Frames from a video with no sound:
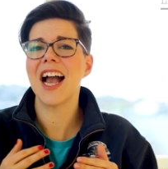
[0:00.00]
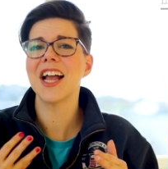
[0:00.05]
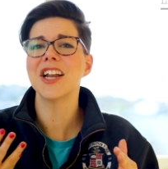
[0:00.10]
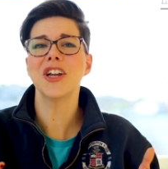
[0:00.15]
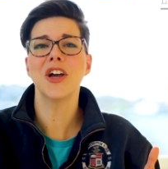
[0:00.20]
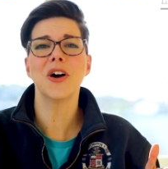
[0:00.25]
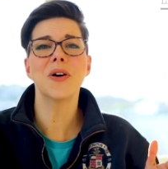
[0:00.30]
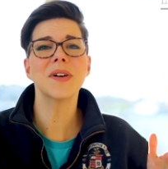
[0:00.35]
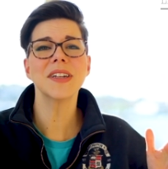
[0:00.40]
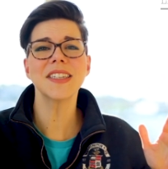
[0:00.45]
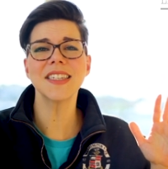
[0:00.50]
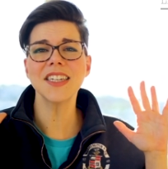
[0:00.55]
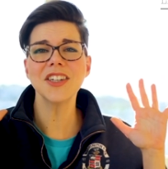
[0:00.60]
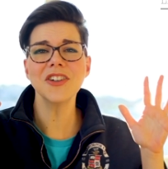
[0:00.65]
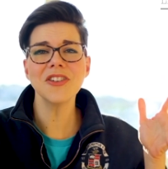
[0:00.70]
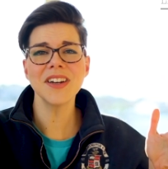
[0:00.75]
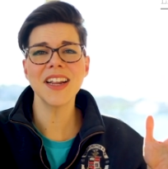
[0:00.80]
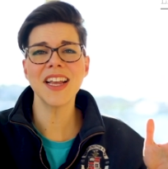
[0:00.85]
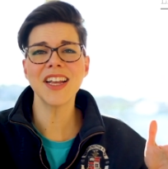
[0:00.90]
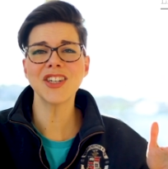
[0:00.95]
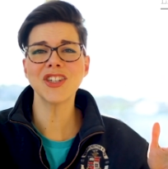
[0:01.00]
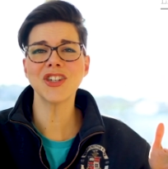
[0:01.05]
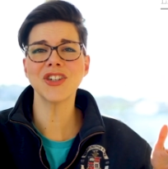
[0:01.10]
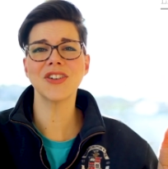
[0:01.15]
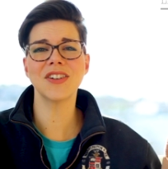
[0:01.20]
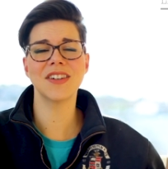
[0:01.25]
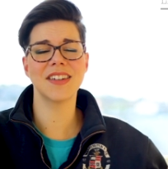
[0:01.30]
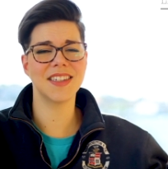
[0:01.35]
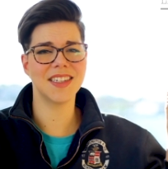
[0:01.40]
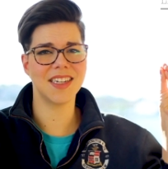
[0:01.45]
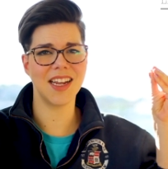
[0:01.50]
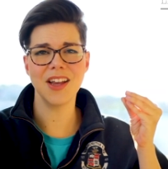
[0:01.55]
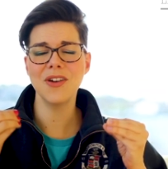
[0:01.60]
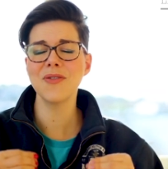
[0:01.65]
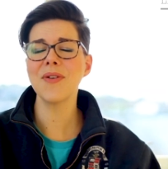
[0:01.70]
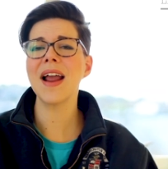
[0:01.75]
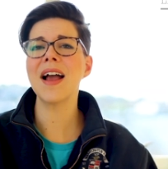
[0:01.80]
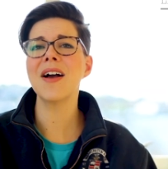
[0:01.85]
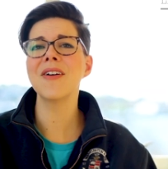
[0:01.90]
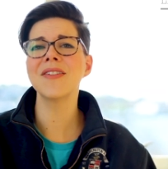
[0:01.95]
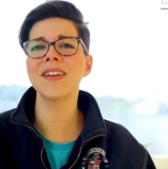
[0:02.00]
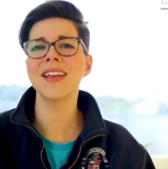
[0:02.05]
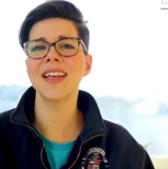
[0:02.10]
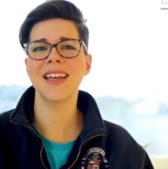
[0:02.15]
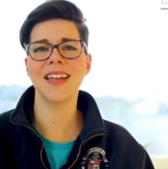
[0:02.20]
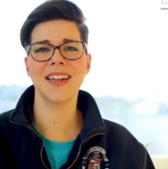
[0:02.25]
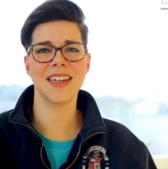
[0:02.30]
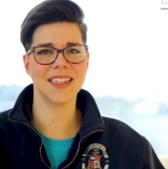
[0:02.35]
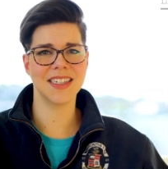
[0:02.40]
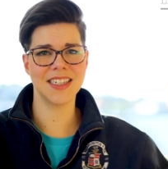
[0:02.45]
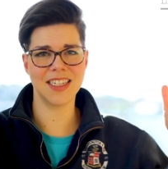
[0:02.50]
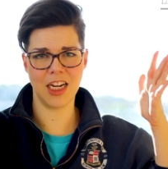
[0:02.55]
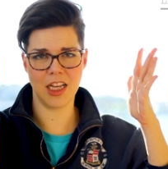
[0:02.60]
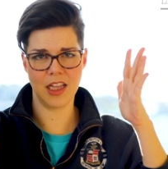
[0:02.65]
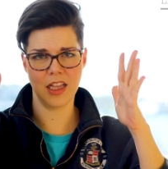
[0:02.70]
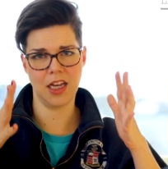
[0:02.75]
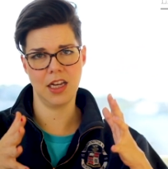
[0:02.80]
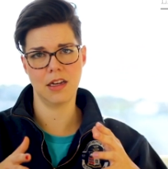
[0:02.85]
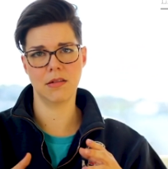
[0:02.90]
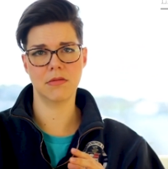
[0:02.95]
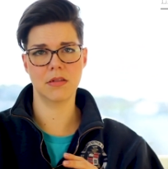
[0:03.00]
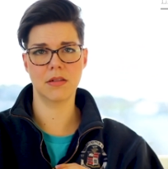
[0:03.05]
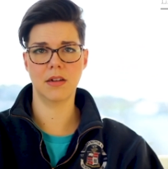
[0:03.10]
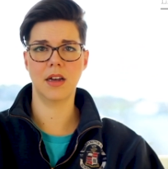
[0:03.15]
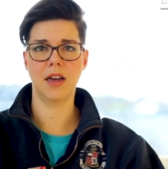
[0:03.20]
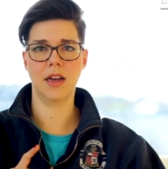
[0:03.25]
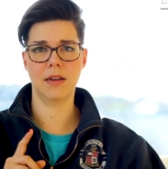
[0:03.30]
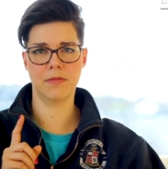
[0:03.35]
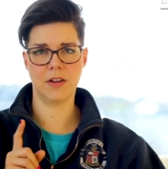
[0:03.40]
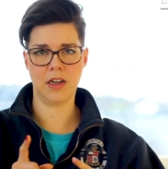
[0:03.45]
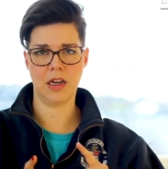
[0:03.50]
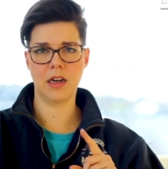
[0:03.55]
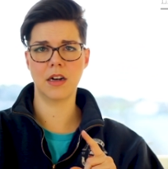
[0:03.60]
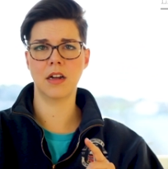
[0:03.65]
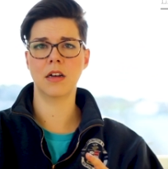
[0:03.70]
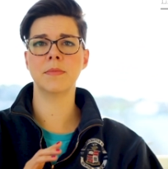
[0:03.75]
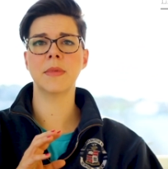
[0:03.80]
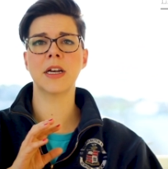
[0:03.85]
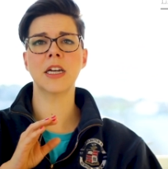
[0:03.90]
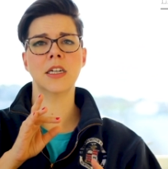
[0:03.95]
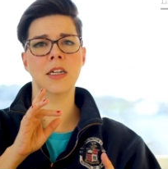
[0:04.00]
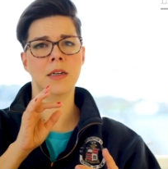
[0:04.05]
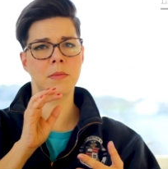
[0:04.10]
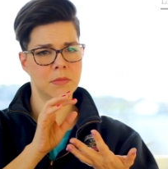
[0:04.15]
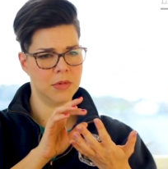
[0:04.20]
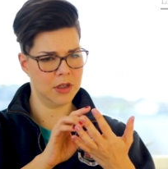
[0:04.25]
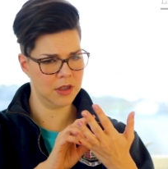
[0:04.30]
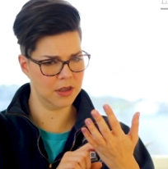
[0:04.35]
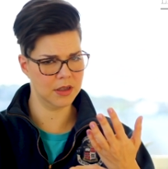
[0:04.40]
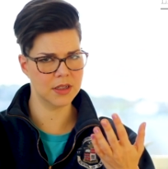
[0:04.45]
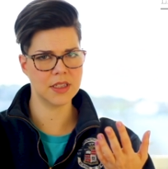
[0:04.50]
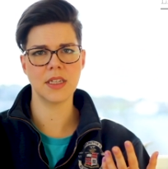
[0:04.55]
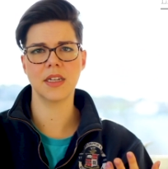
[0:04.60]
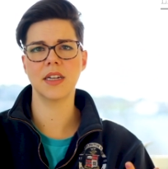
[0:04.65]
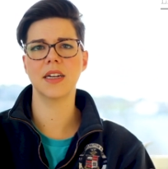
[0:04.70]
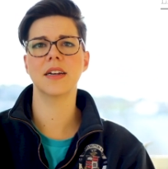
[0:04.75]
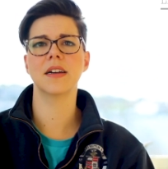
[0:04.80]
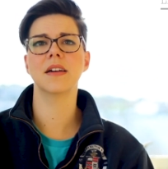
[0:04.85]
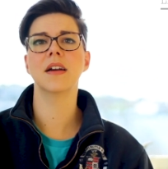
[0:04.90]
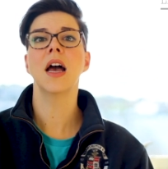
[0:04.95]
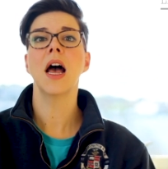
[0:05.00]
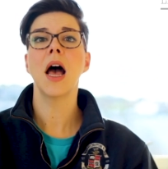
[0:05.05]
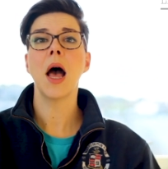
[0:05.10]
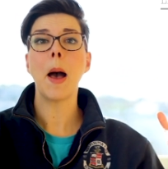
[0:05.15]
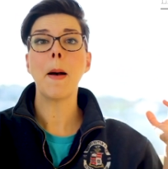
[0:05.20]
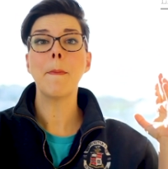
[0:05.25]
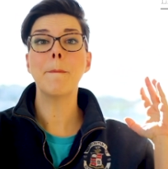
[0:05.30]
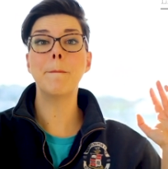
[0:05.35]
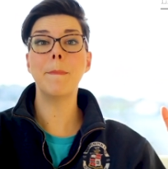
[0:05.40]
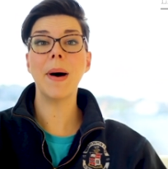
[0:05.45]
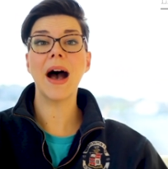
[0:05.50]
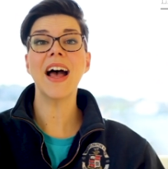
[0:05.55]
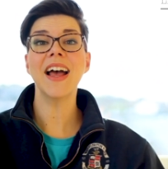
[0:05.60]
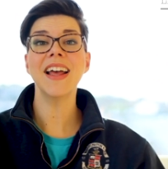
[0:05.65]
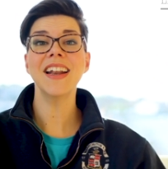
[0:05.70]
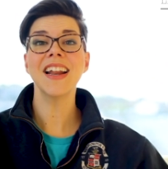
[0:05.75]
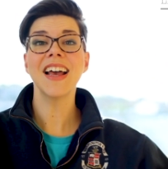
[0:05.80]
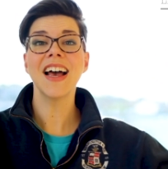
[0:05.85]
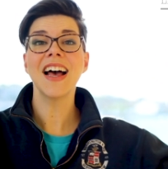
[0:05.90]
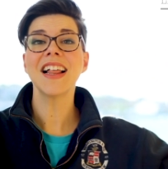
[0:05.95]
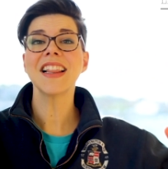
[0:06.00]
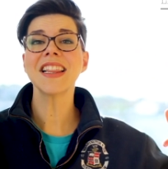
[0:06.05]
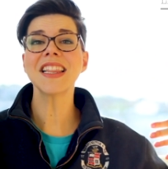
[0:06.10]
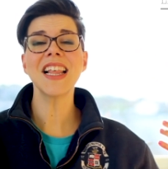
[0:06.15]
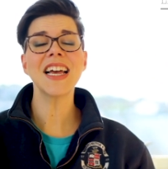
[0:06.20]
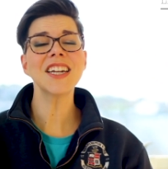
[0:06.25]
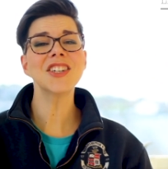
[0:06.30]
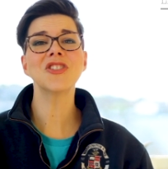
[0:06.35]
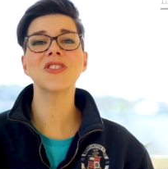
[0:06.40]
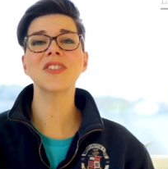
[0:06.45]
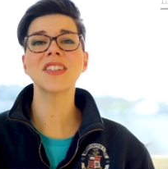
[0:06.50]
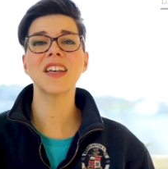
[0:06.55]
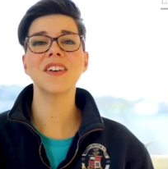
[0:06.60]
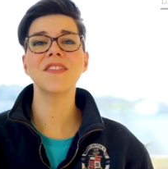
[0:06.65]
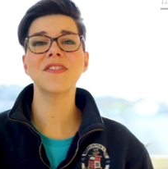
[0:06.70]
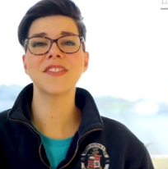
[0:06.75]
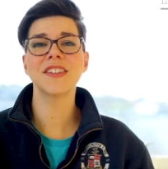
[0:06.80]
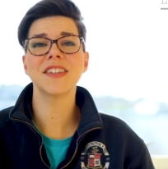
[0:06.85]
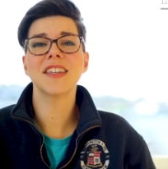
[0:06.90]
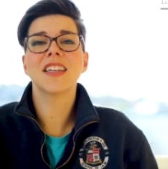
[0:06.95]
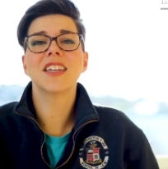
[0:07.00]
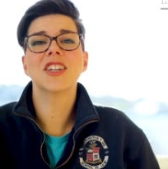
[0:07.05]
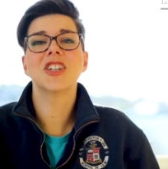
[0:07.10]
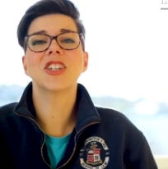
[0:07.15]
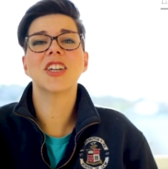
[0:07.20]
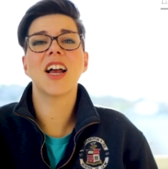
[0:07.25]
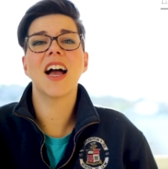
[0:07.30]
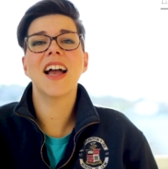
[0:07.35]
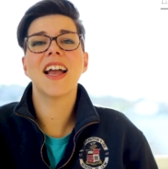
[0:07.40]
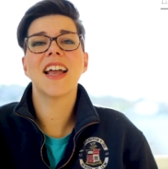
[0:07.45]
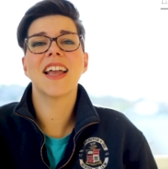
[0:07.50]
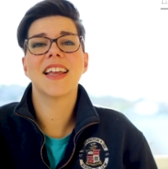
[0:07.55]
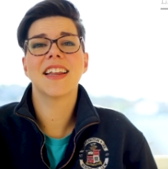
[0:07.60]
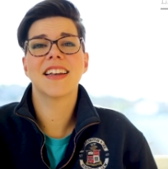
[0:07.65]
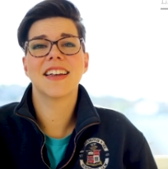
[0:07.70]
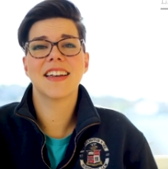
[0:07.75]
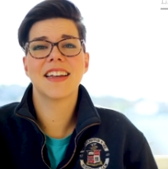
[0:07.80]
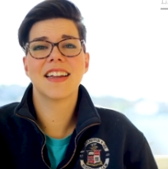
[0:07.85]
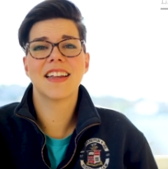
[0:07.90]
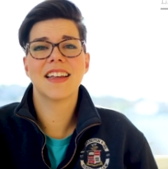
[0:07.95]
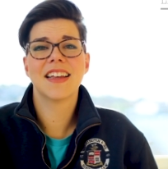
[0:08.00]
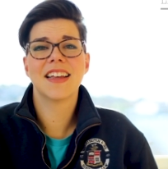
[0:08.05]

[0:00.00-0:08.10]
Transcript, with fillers: I know it's in your nature to stay grounded and stay like, well, I've got all my numbers here, but let yourself shine.